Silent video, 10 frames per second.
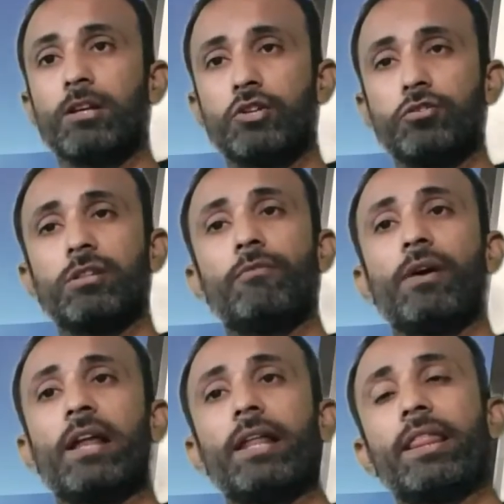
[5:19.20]
Due to the
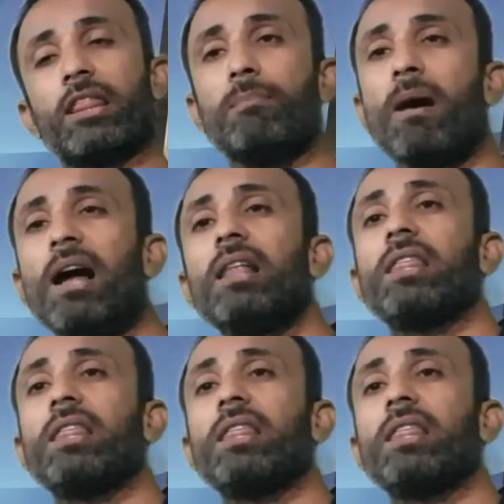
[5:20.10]
very small